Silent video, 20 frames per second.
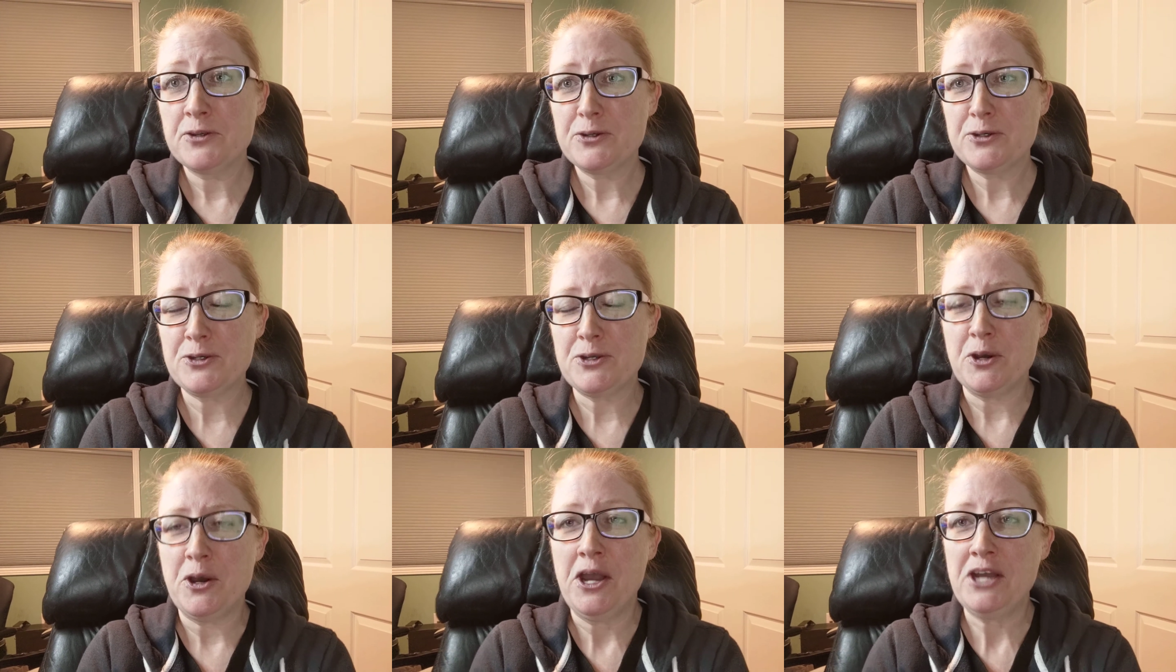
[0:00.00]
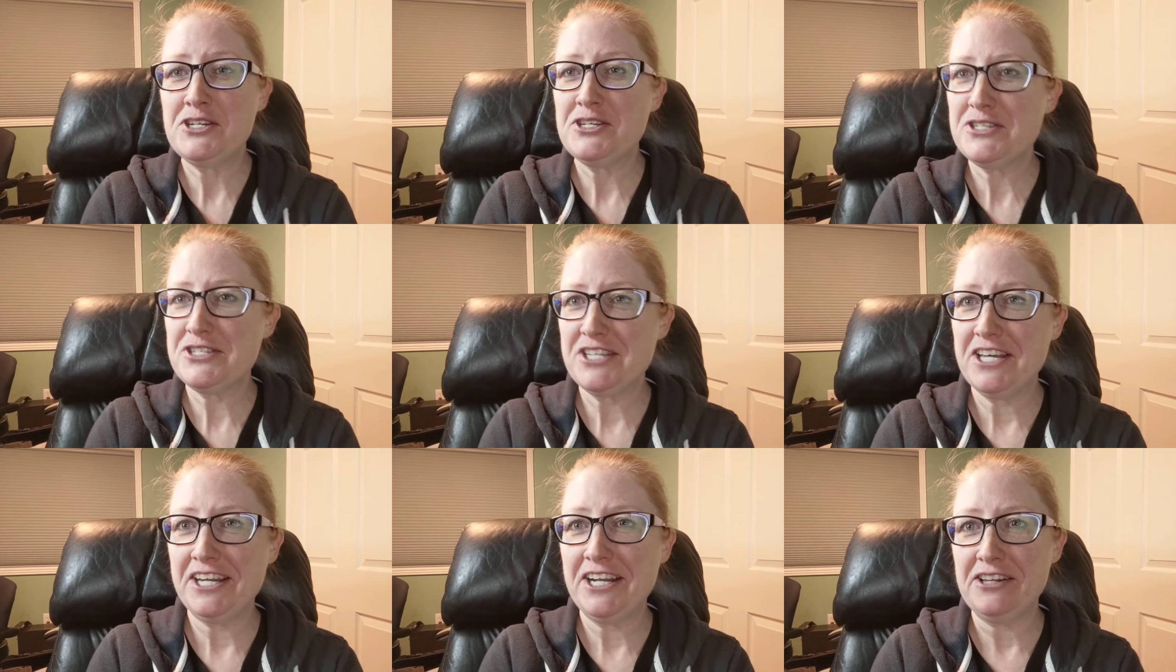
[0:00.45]
So I
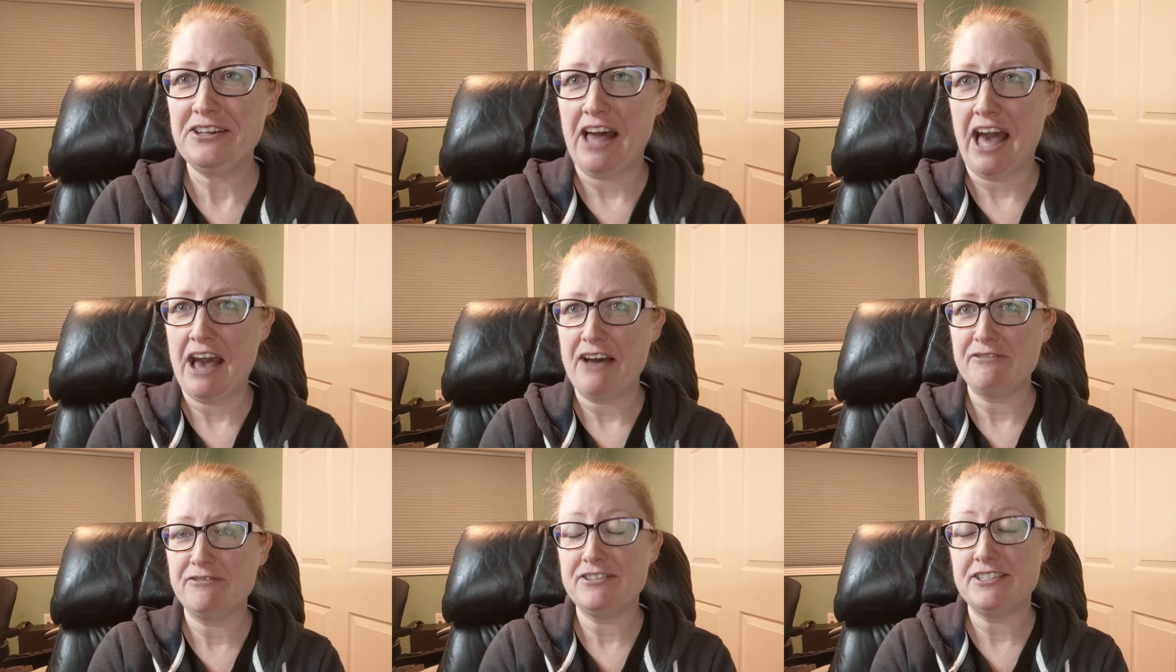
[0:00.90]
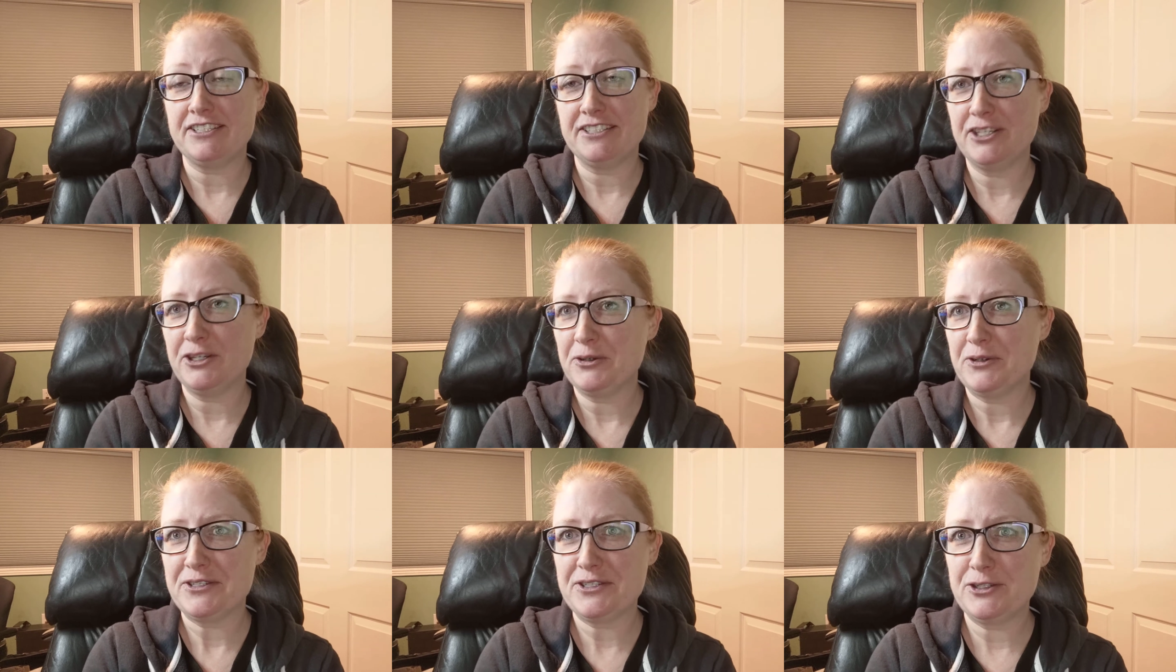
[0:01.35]
just kind of laughed,
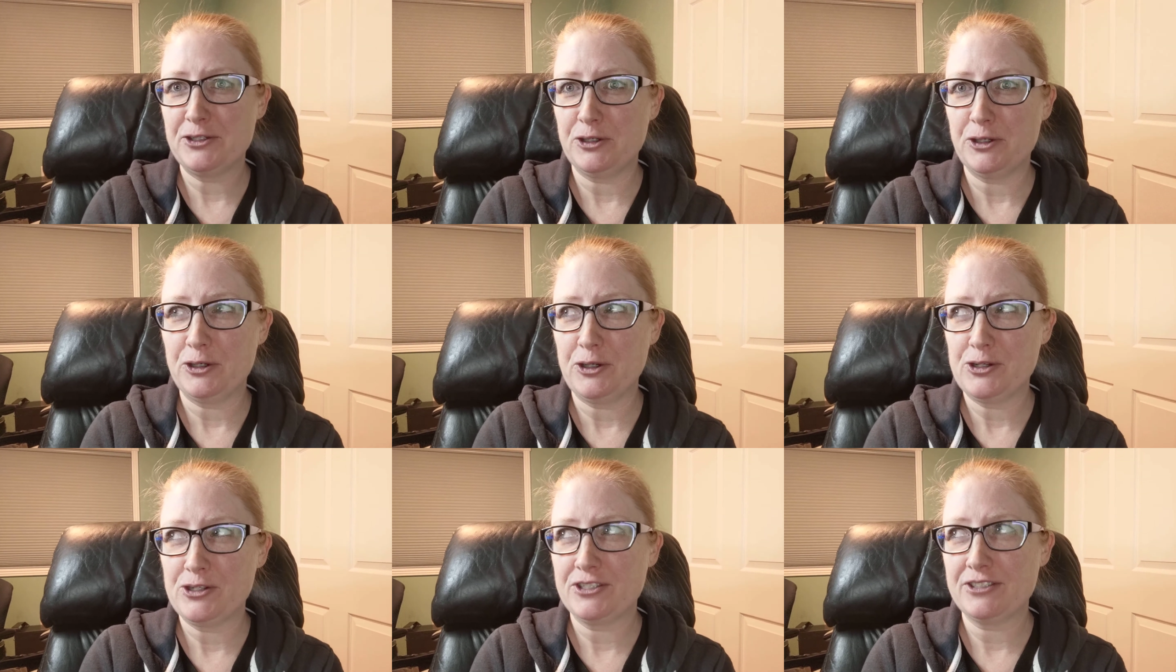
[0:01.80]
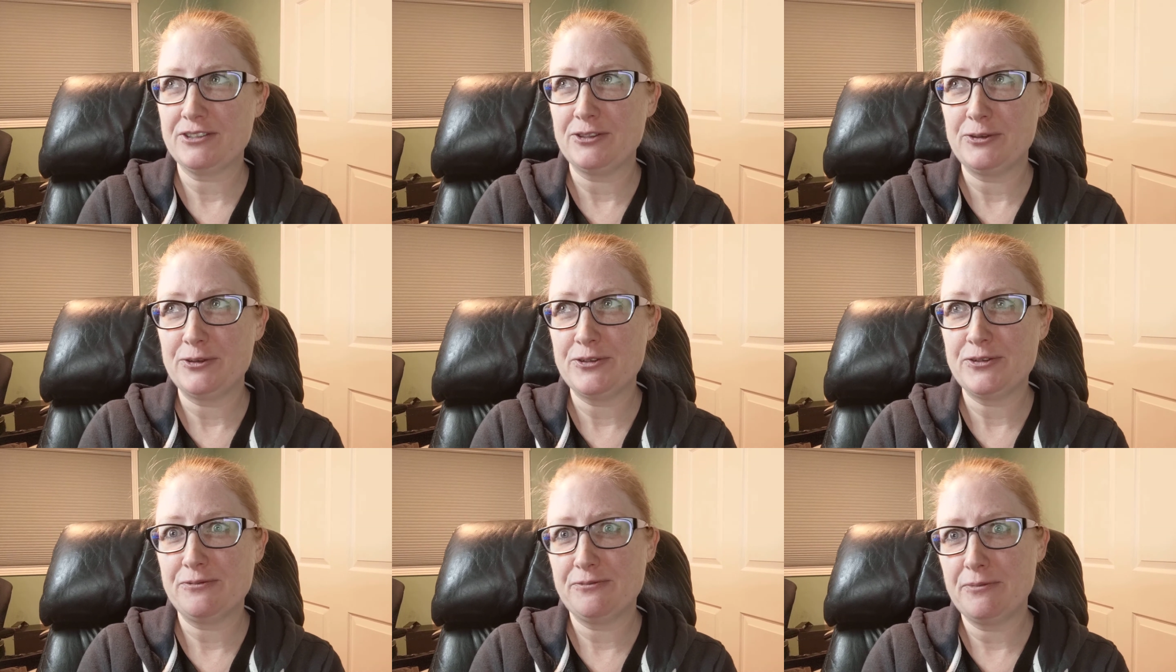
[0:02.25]
and as a nurse
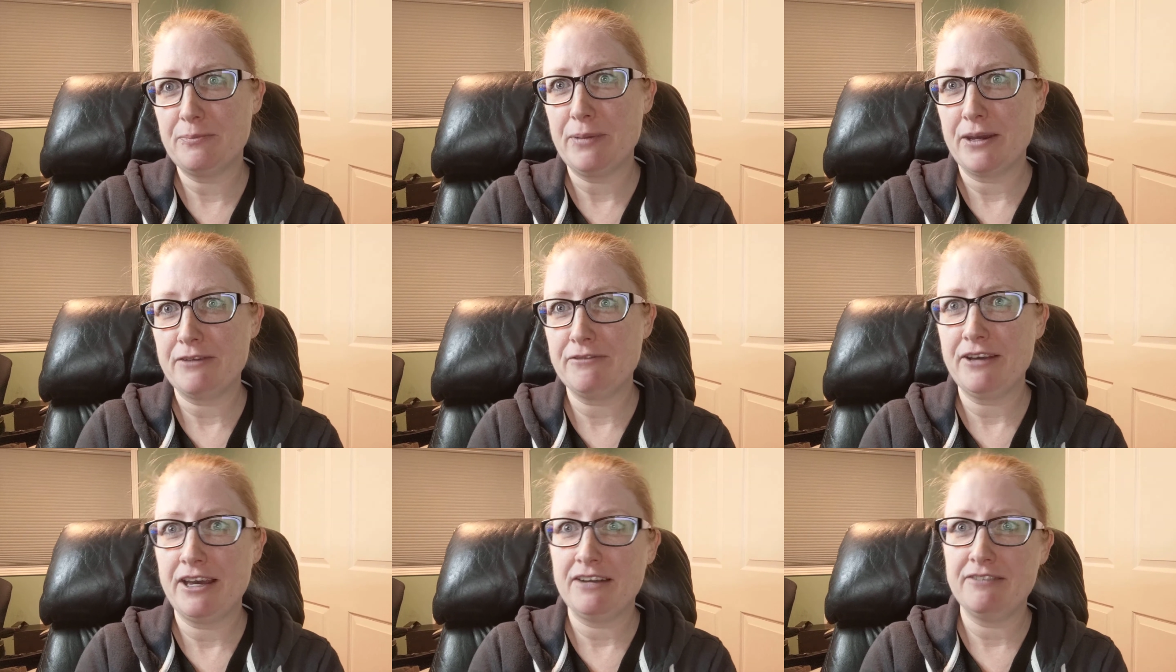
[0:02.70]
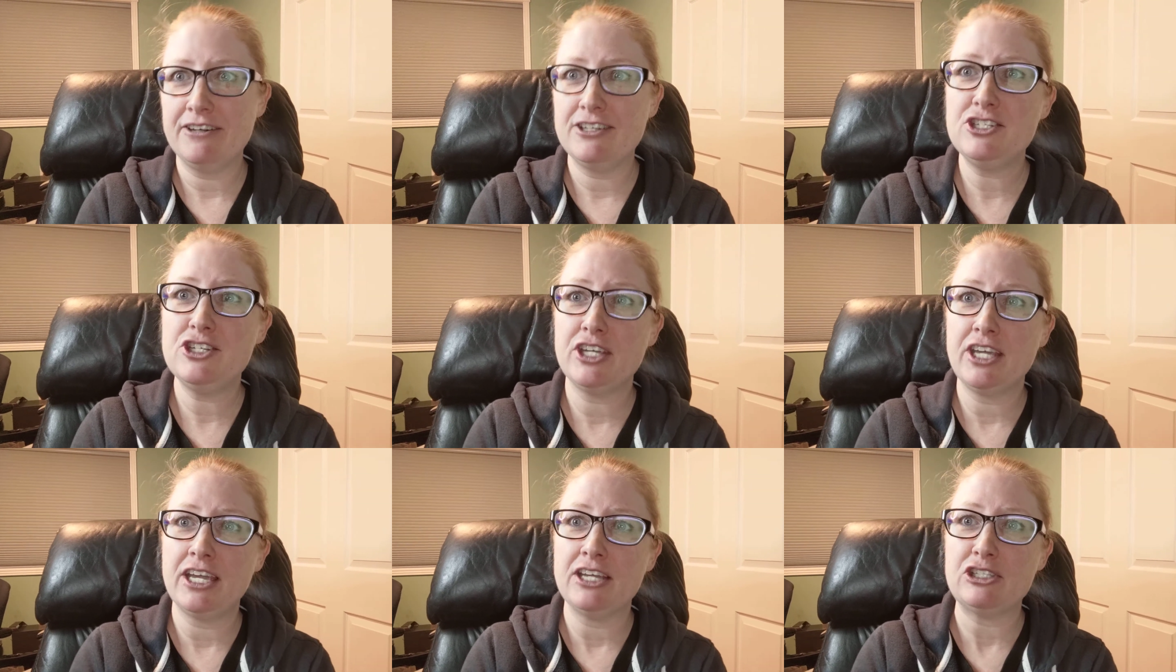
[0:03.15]
who's a big fan of
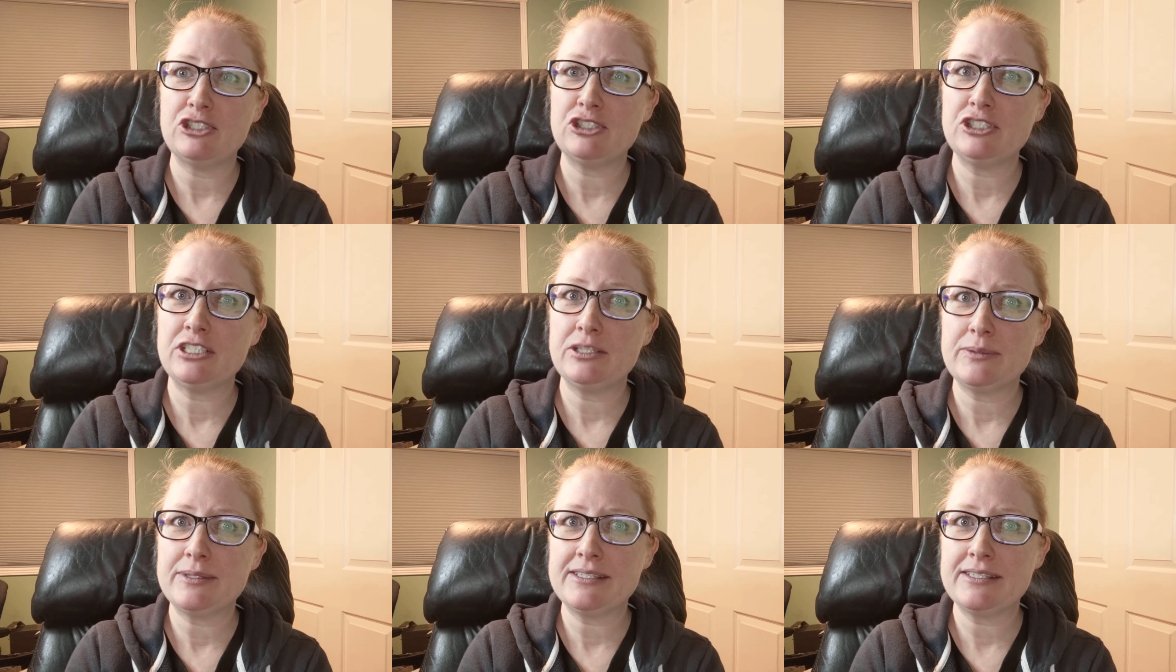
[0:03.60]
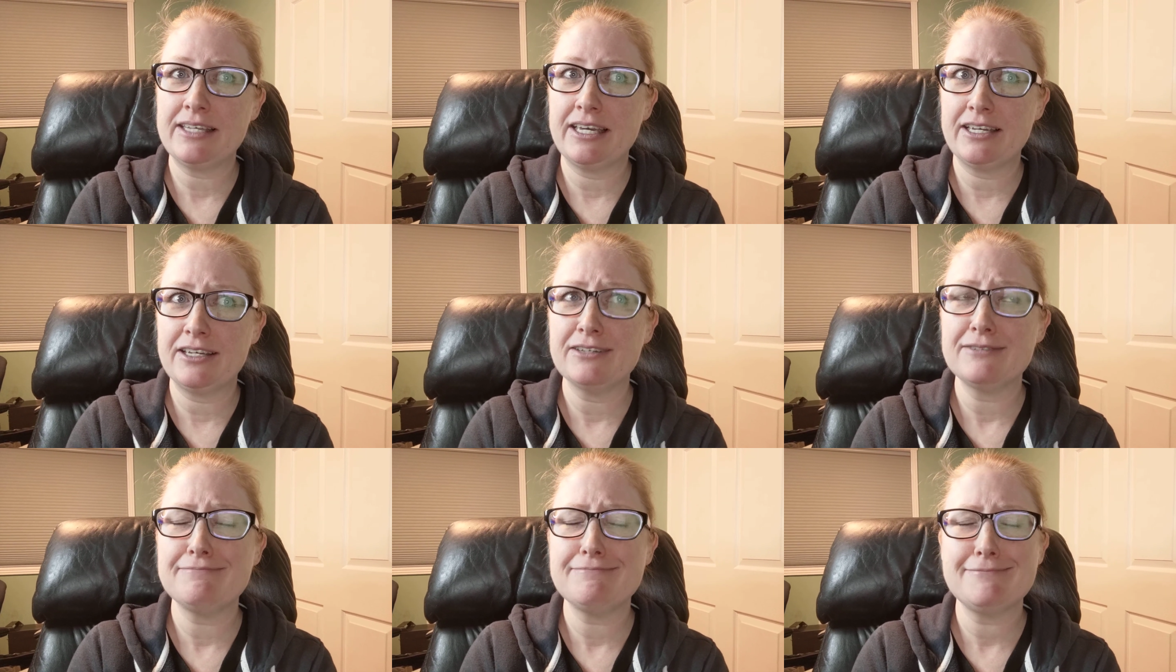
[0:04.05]
education, I was
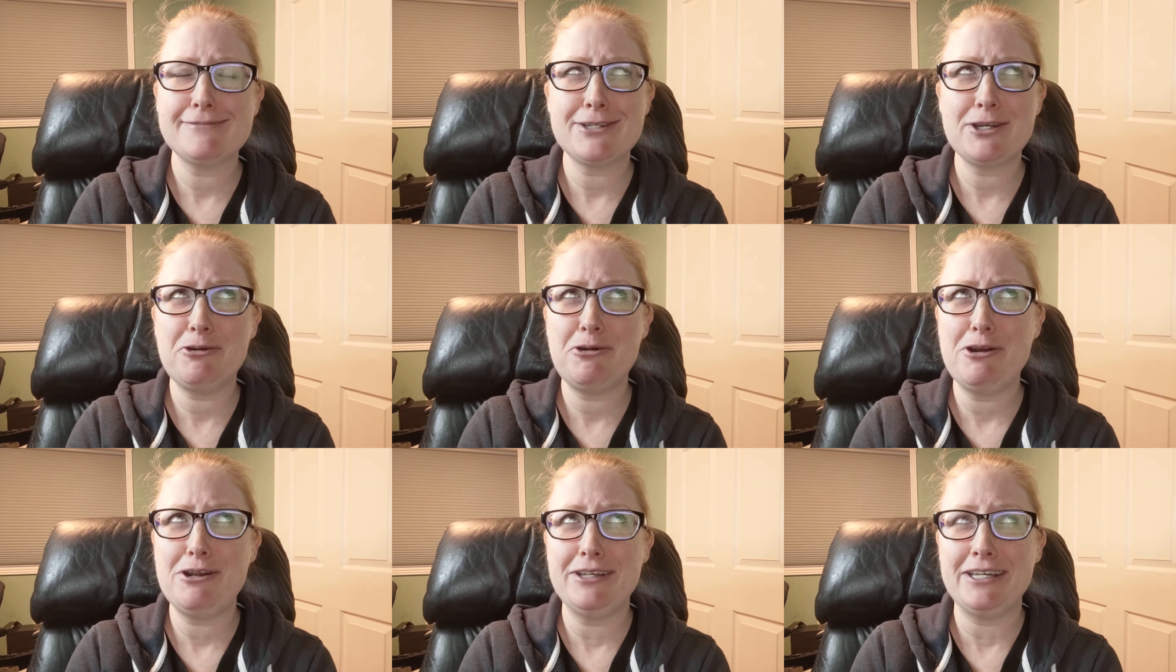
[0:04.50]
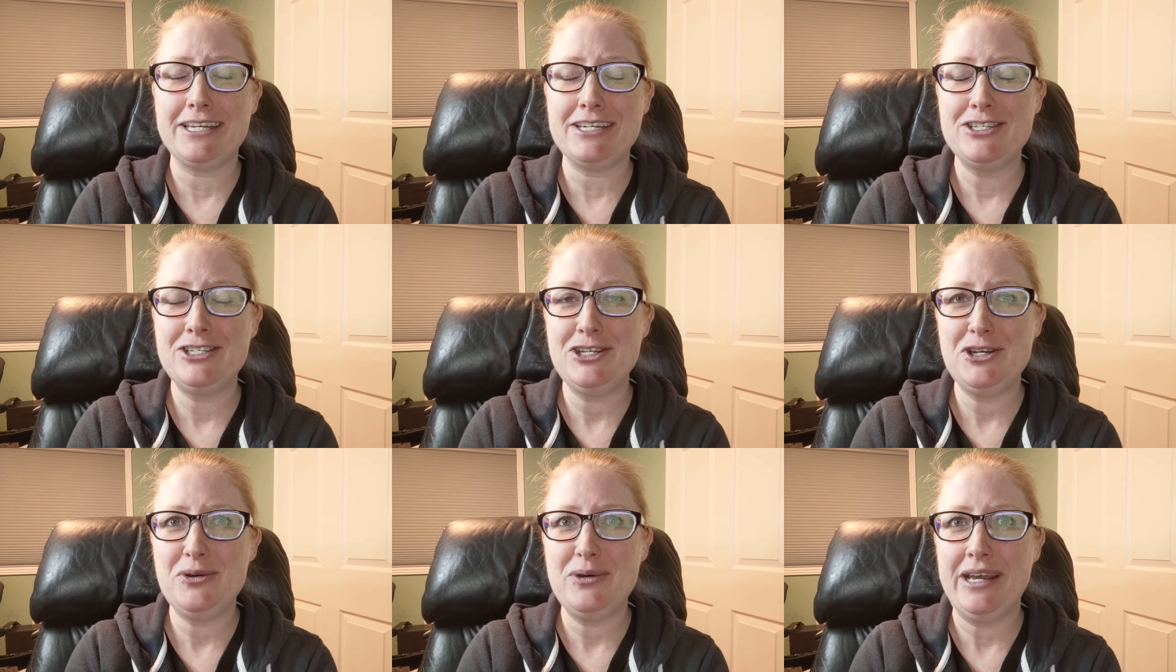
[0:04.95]
like,
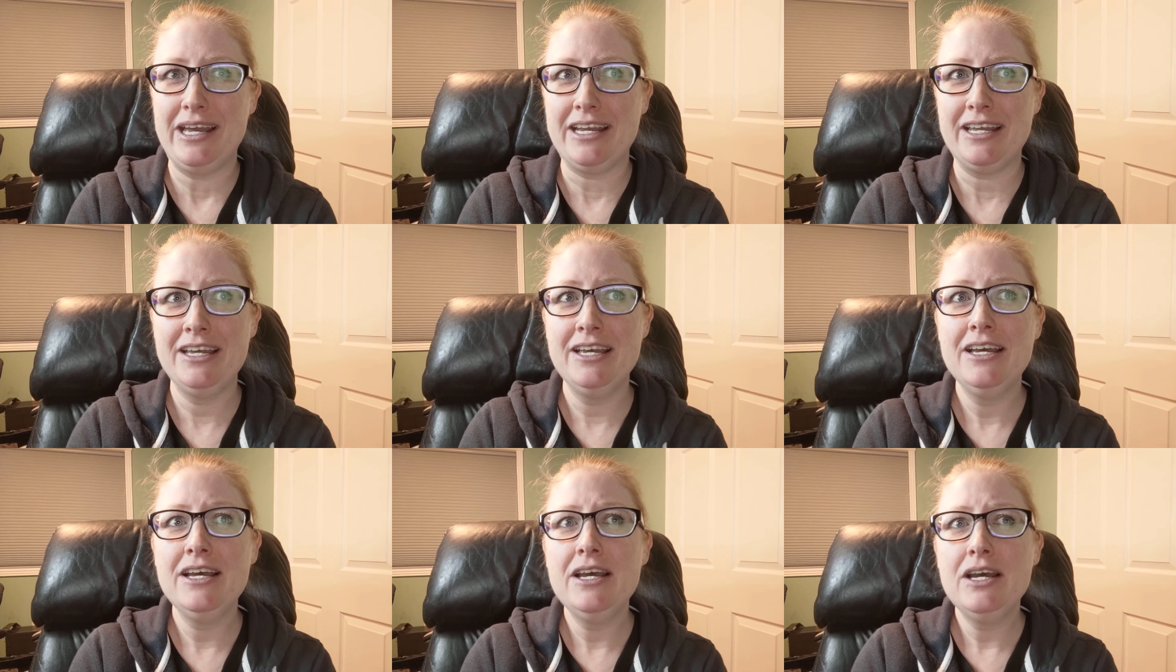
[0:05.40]
totally do it.